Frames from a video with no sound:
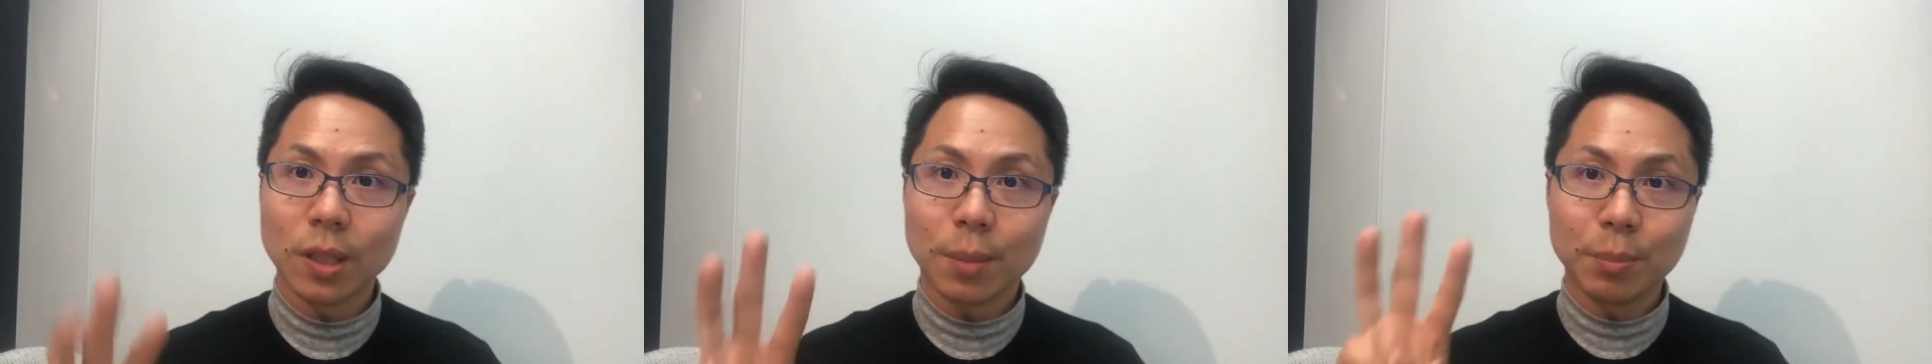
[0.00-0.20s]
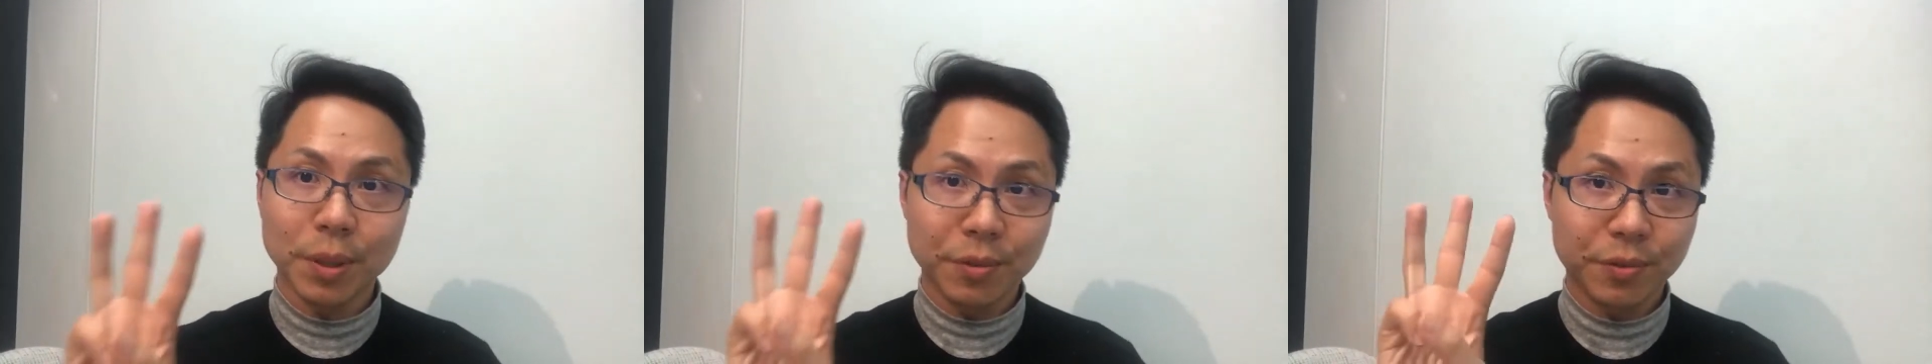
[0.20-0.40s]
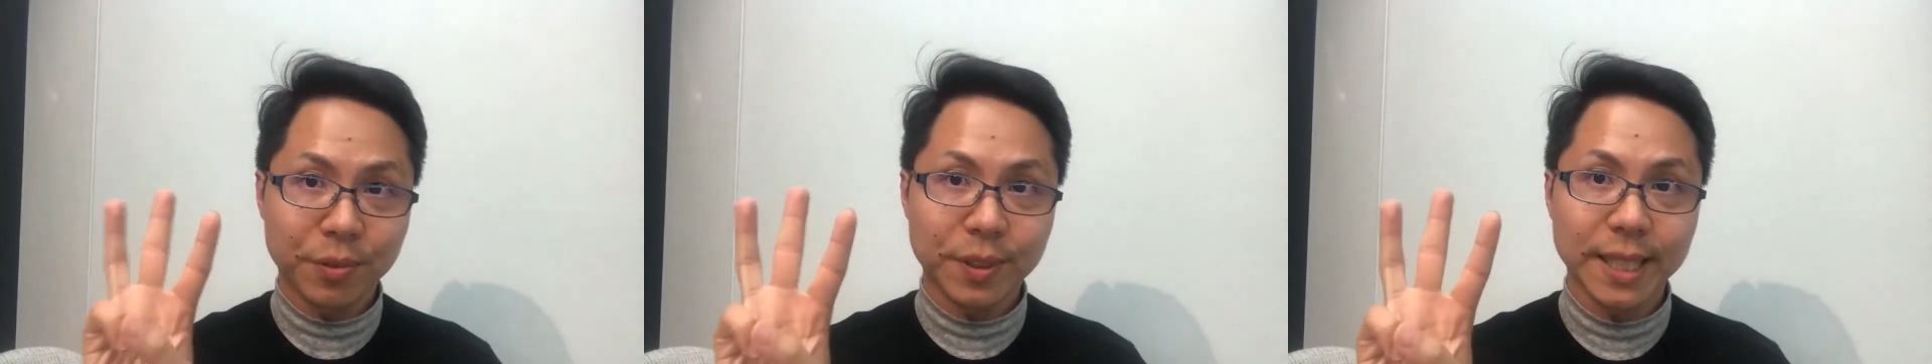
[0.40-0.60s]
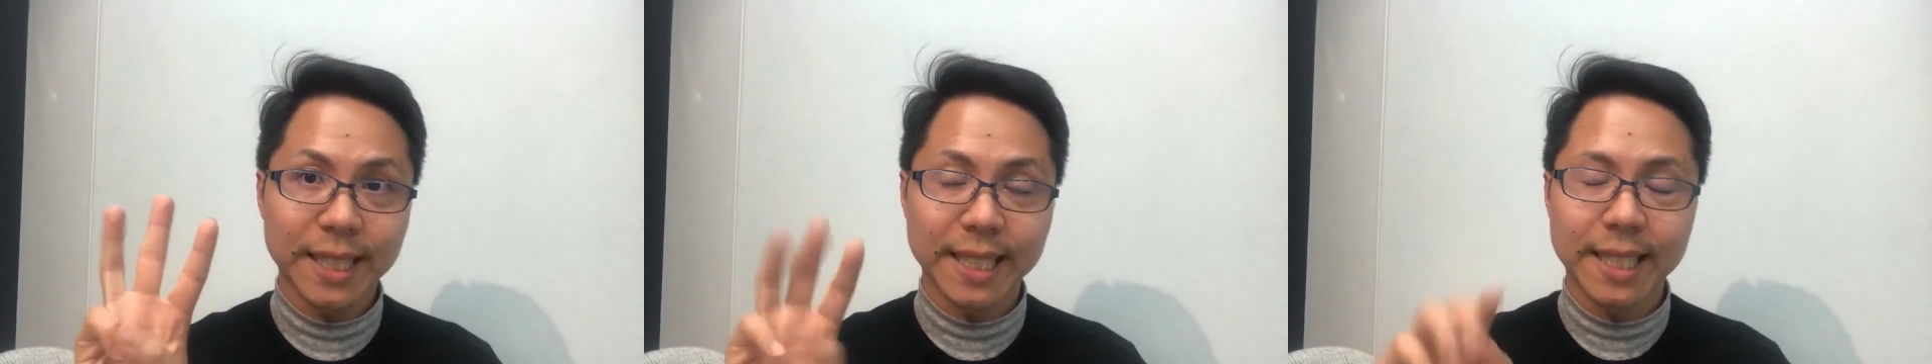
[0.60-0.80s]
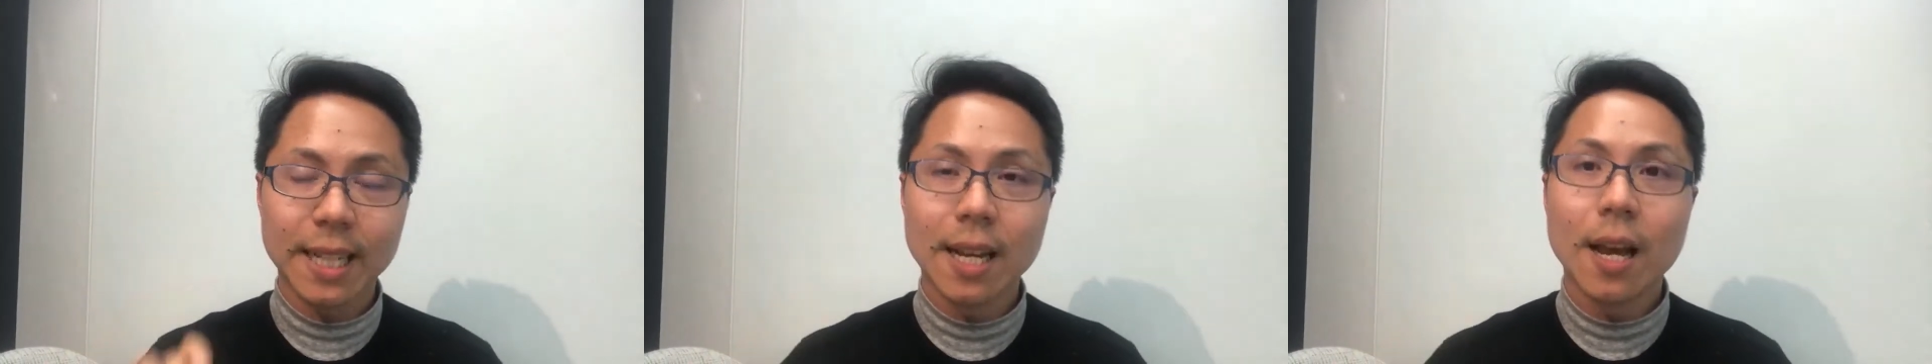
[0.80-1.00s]
number
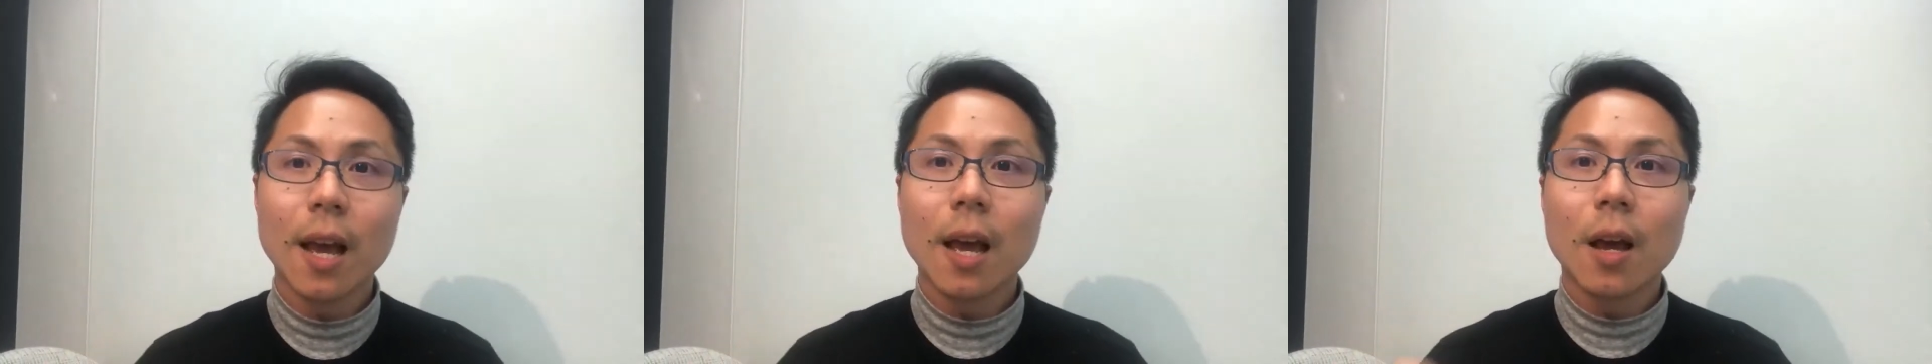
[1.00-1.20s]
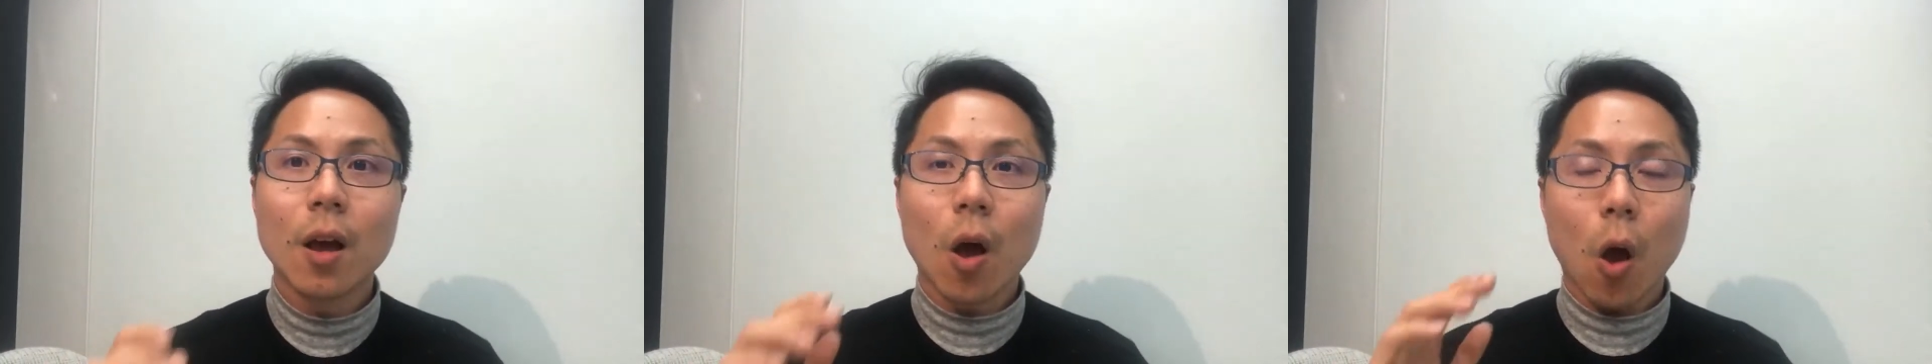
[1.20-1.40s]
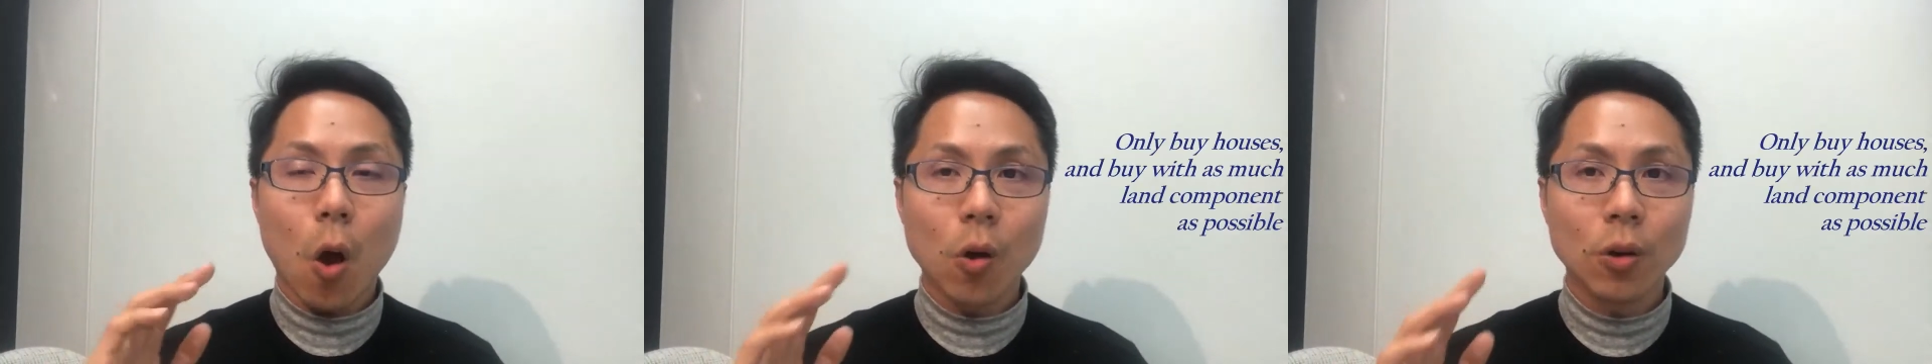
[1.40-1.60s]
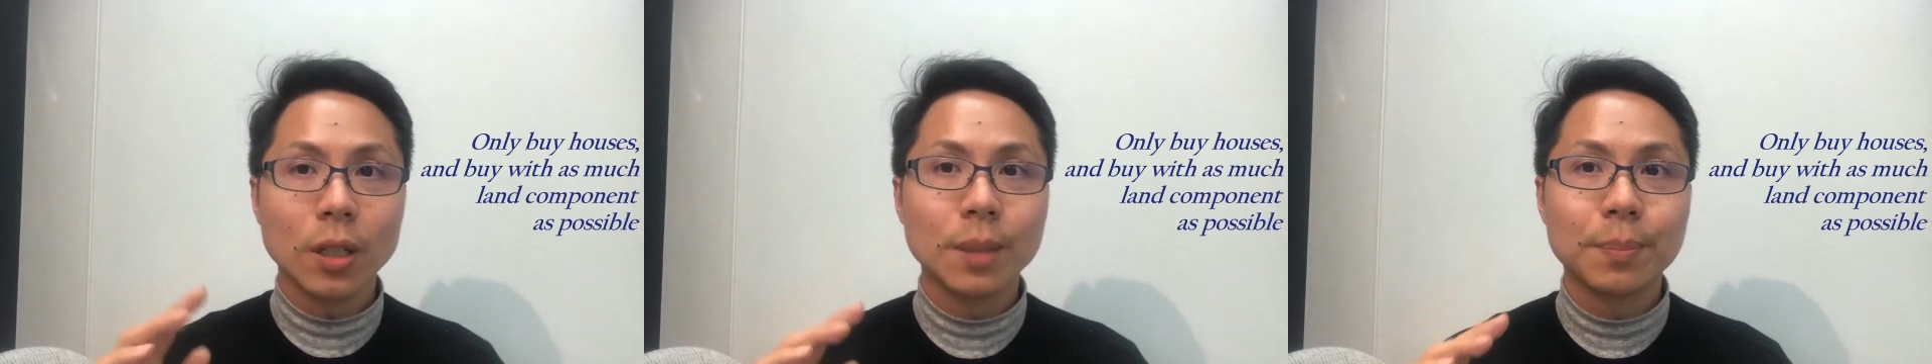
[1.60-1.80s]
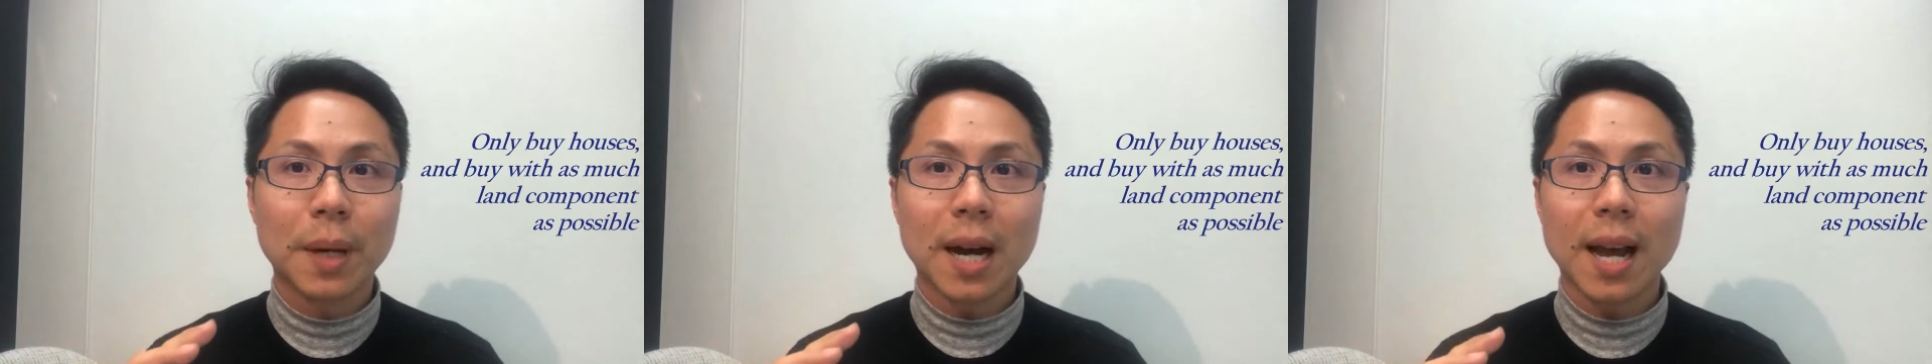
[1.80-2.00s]
3, only
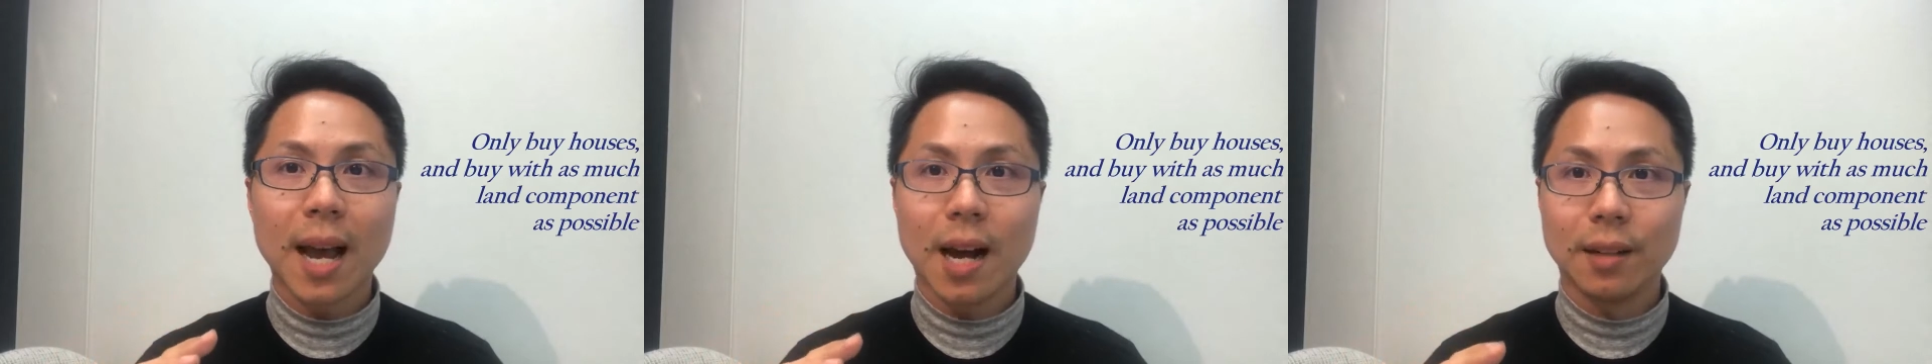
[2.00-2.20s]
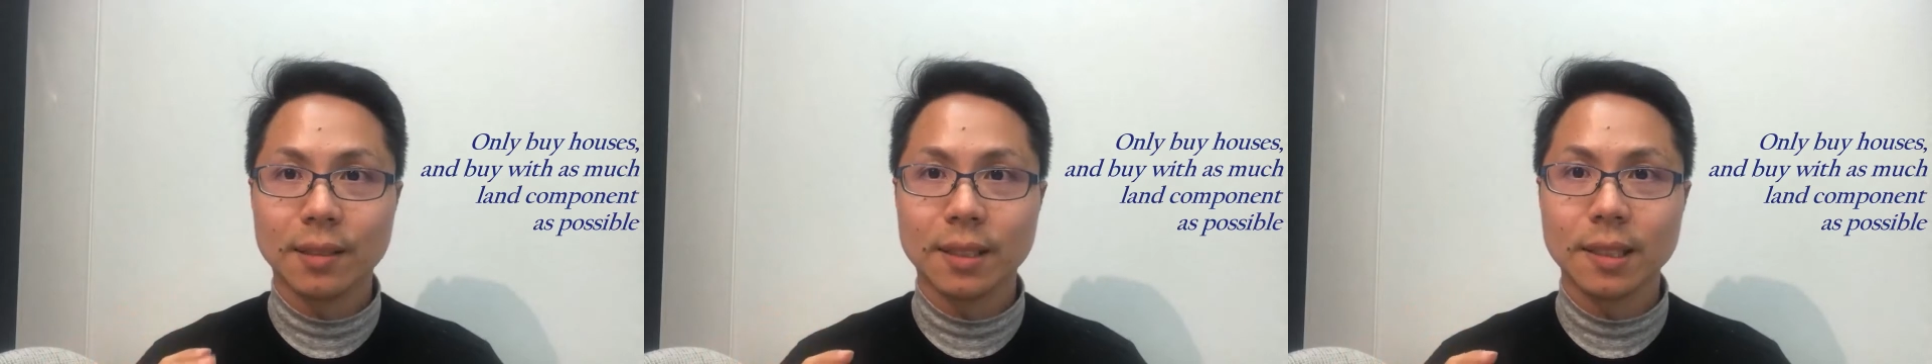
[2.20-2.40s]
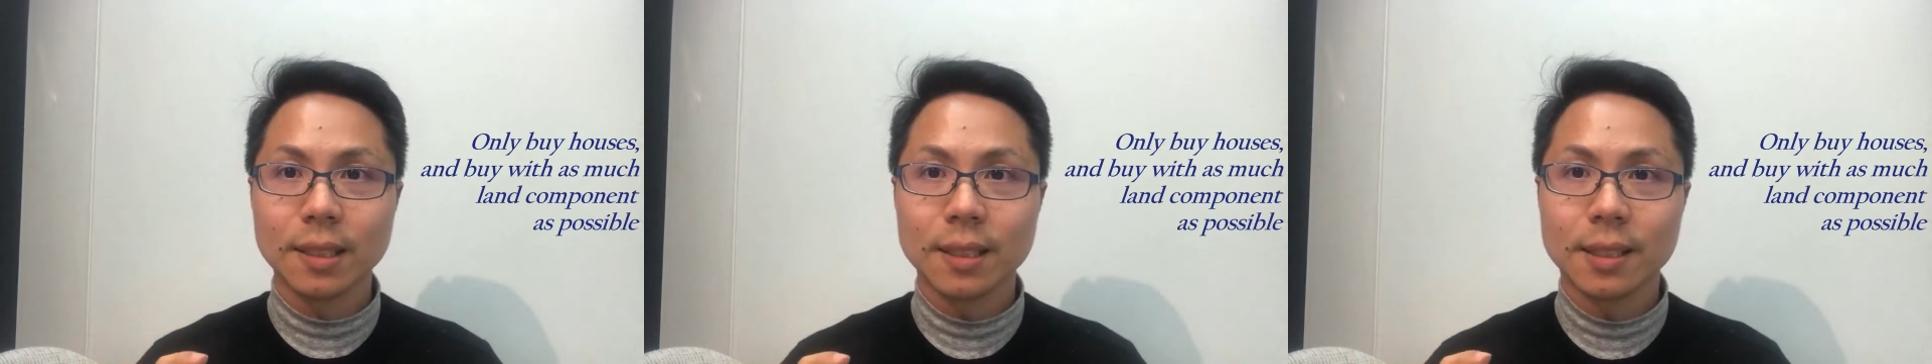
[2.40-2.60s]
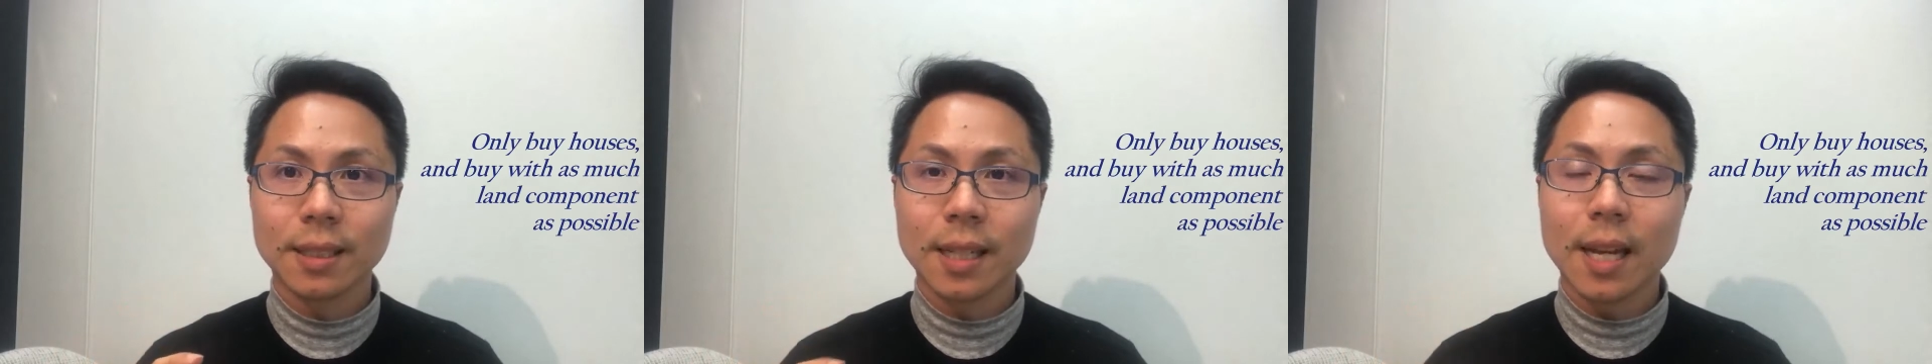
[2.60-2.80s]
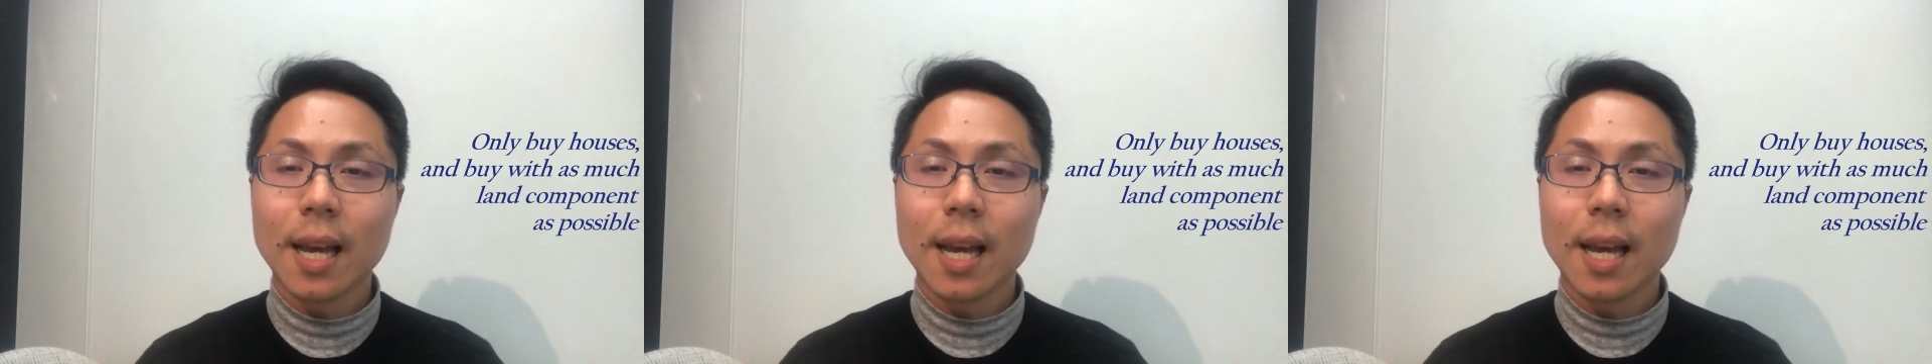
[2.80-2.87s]
buy houses